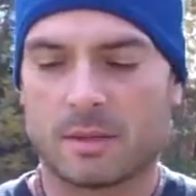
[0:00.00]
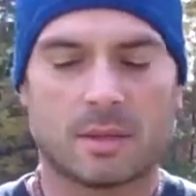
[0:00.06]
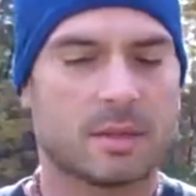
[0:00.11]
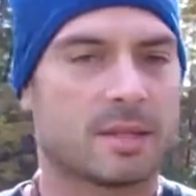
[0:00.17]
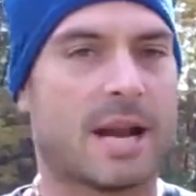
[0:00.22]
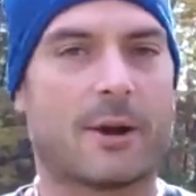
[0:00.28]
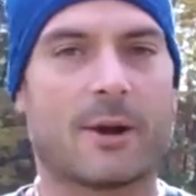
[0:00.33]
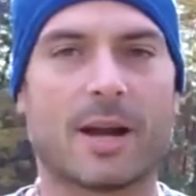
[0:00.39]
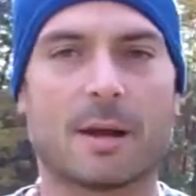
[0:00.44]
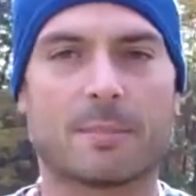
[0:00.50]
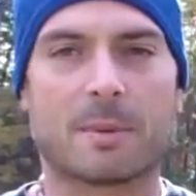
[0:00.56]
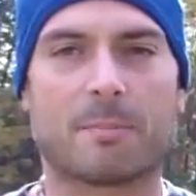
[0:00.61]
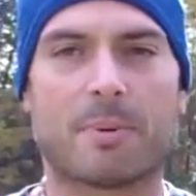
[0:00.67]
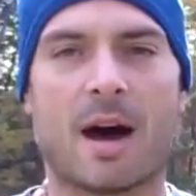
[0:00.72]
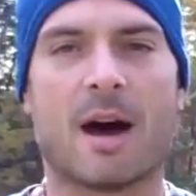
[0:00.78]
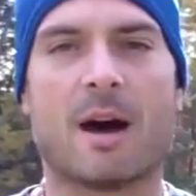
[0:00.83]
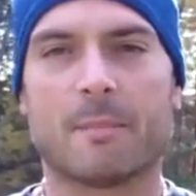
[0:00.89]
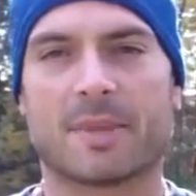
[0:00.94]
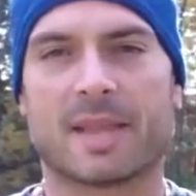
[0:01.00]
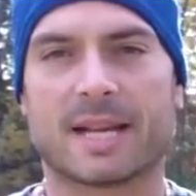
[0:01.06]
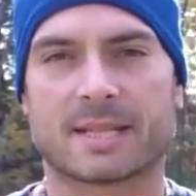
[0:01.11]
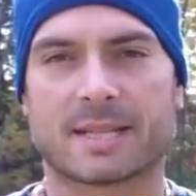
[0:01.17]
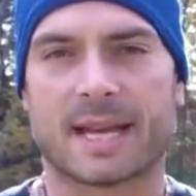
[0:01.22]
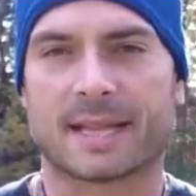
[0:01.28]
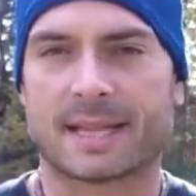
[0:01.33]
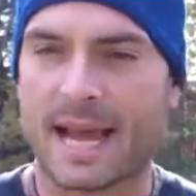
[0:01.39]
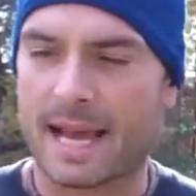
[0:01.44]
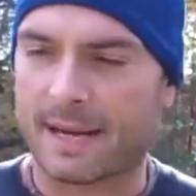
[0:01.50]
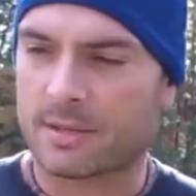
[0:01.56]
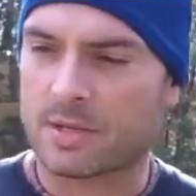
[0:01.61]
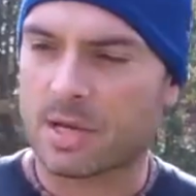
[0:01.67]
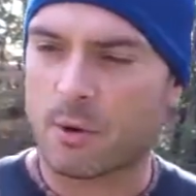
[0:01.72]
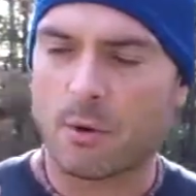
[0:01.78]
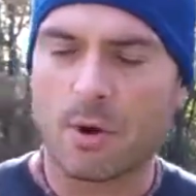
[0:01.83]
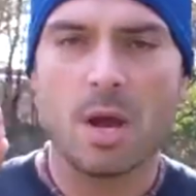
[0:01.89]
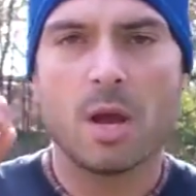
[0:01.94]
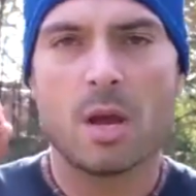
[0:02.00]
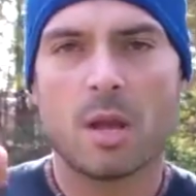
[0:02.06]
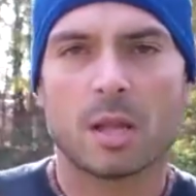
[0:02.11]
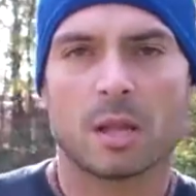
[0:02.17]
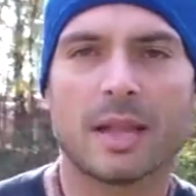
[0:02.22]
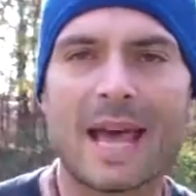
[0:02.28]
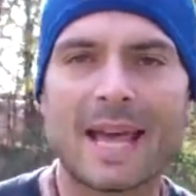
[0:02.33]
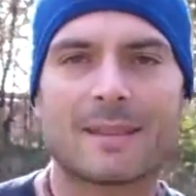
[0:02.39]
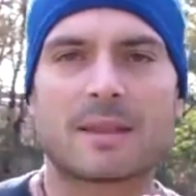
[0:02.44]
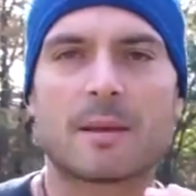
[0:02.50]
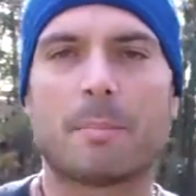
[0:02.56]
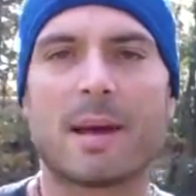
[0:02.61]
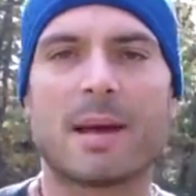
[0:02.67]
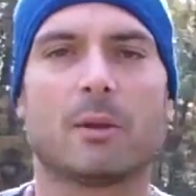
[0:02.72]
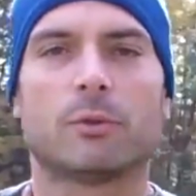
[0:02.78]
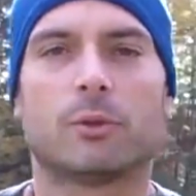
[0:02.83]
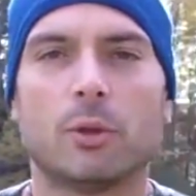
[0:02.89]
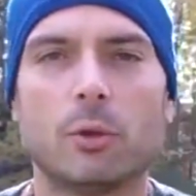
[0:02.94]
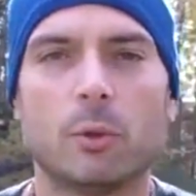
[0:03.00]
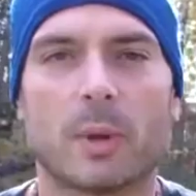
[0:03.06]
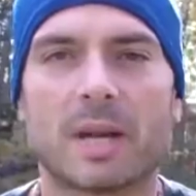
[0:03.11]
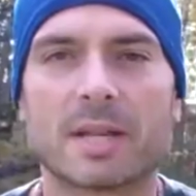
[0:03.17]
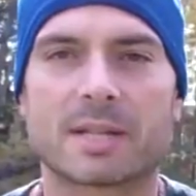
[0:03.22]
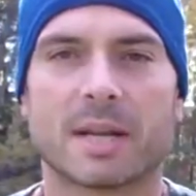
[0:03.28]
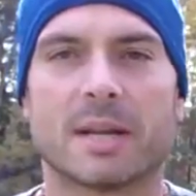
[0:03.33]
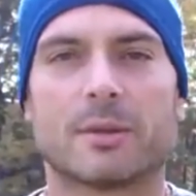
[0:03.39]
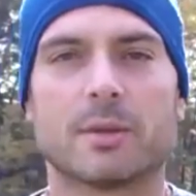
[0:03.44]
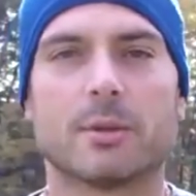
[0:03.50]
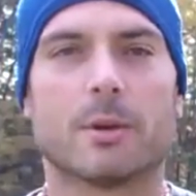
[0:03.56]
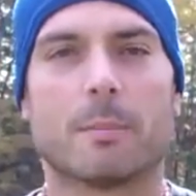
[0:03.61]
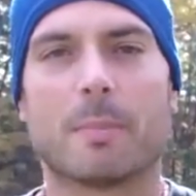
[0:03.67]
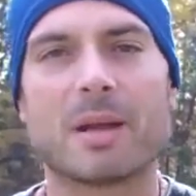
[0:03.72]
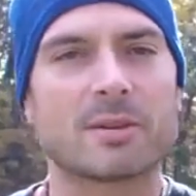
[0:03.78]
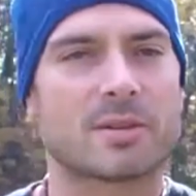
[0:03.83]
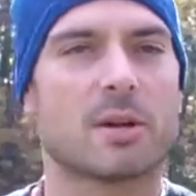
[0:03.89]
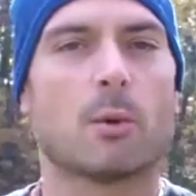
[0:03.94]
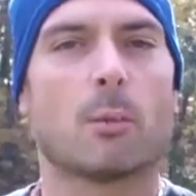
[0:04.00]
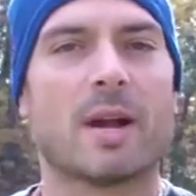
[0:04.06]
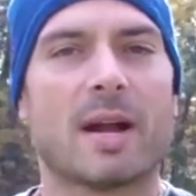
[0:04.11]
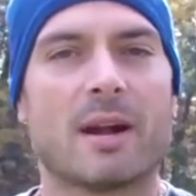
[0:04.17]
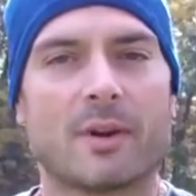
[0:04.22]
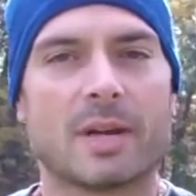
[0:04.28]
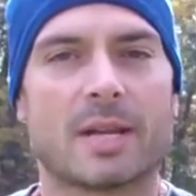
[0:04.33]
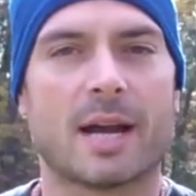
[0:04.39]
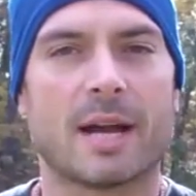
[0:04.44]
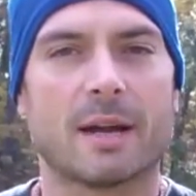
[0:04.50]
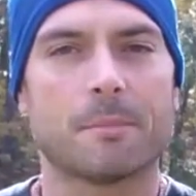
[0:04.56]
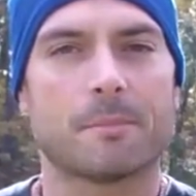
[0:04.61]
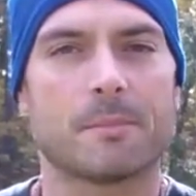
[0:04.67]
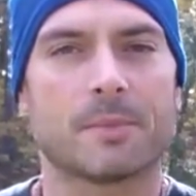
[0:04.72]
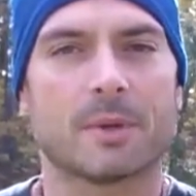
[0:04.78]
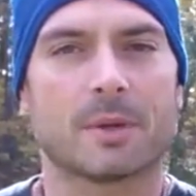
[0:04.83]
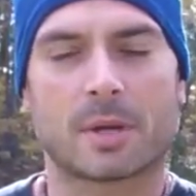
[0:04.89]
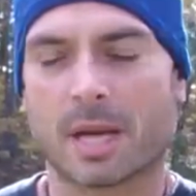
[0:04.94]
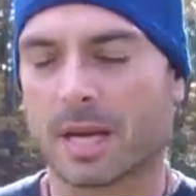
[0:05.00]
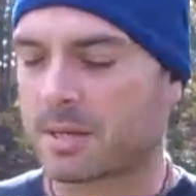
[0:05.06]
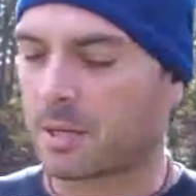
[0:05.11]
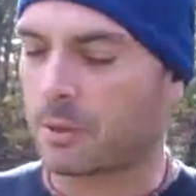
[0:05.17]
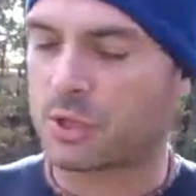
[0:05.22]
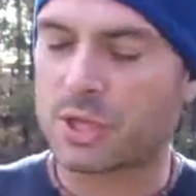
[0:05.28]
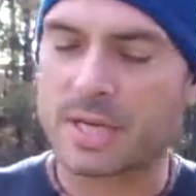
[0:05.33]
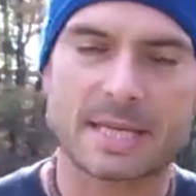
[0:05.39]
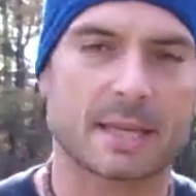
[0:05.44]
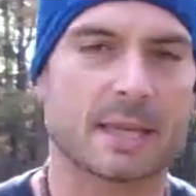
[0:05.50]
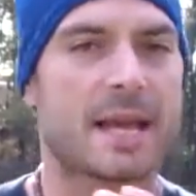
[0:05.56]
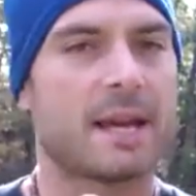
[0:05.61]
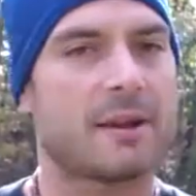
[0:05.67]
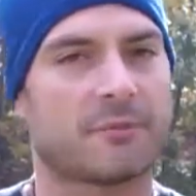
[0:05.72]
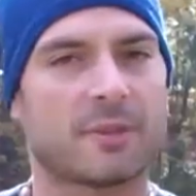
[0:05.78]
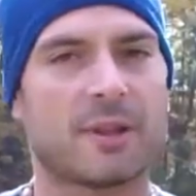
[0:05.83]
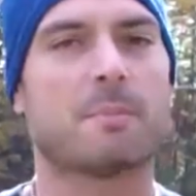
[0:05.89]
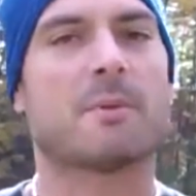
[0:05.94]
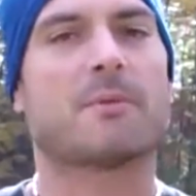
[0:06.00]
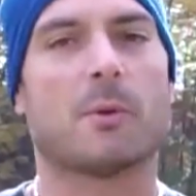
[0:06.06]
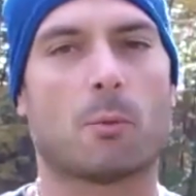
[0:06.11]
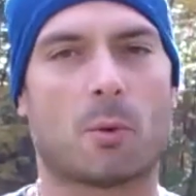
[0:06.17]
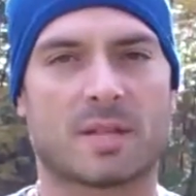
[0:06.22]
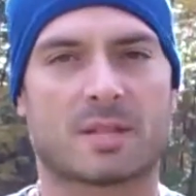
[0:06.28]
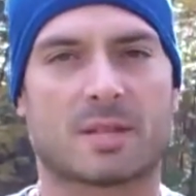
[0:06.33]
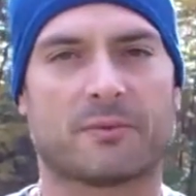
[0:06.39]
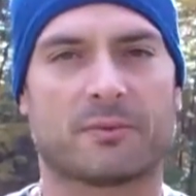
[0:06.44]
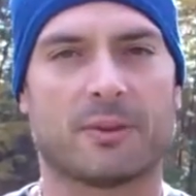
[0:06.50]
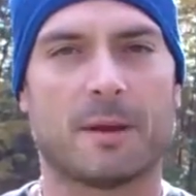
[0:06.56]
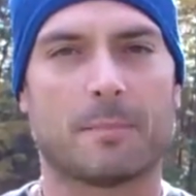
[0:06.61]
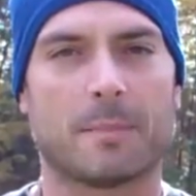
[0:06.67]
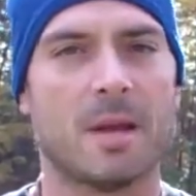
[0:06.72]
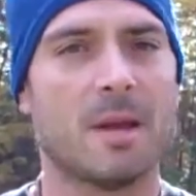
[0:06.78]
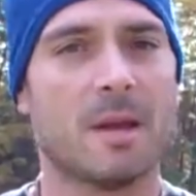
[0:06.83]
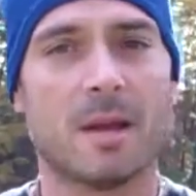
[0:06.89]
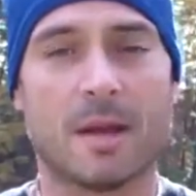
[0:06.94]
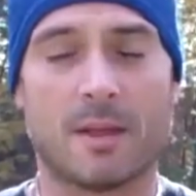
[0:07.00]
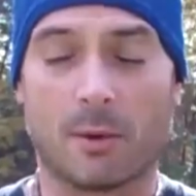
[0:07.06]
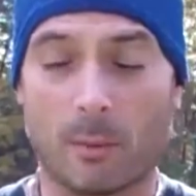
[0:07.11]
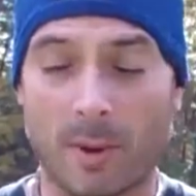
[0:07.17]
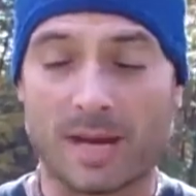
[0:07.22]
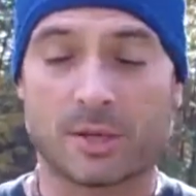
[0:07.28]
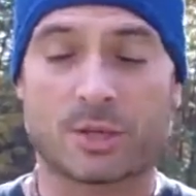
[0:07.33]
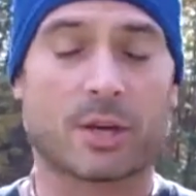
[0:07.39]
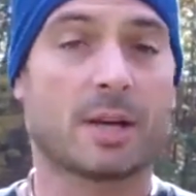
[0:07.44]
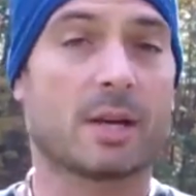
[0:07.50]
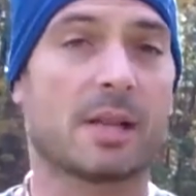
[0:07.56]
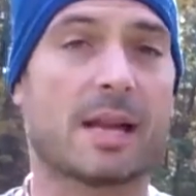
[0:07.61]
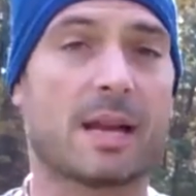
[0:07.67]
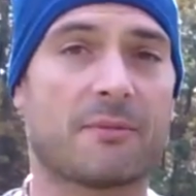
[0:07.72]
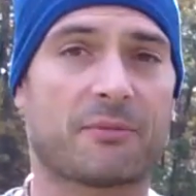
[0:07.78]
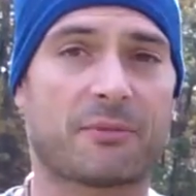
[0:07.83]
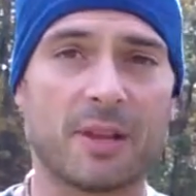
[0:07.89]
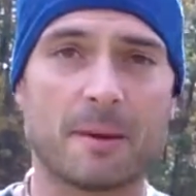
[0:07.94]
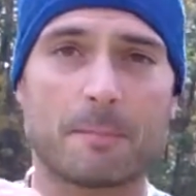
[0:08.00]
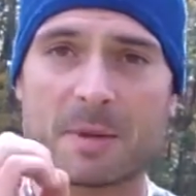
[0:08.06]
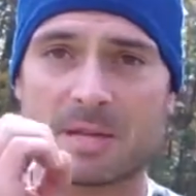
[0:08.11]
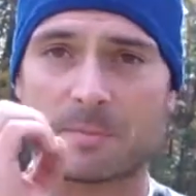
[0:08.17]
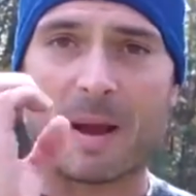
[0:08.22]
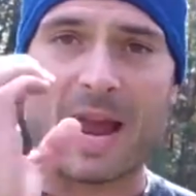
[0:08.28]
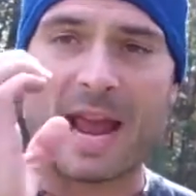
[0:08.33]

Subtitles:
tearing up the palm, things like that. So let the bell do what it's going to do. The bell's going to win every time, okay? So just let it flip if it wants to flip. And the way that you're going to let it flip is by